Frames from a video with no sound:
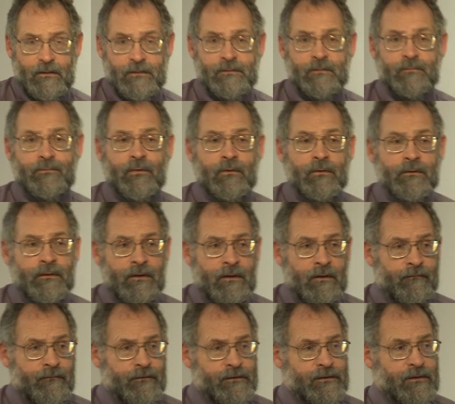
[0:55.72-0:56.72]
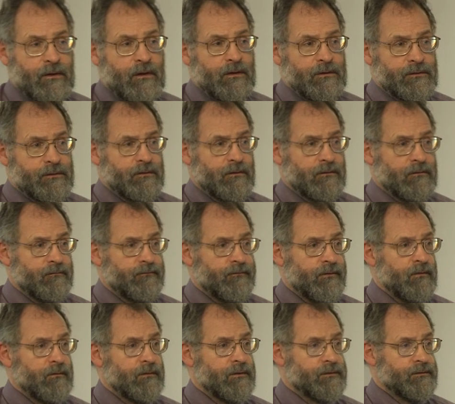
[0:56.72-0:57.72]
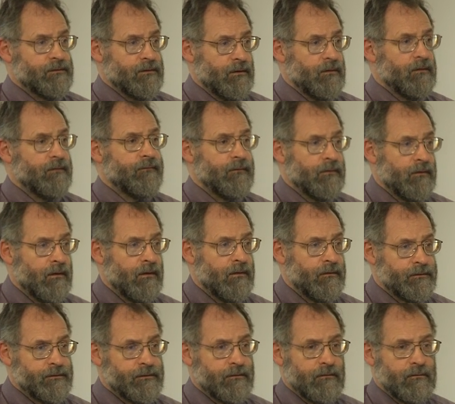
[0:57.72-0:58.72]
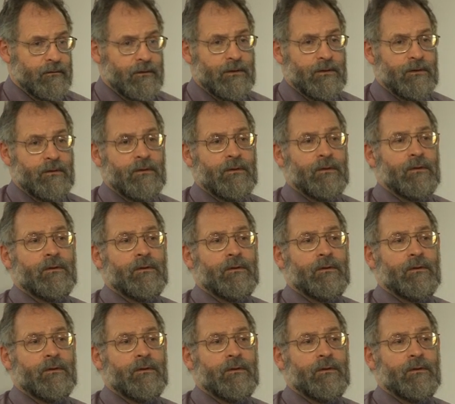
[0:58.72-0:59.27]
It's important to emphasize that the focus of an honors degree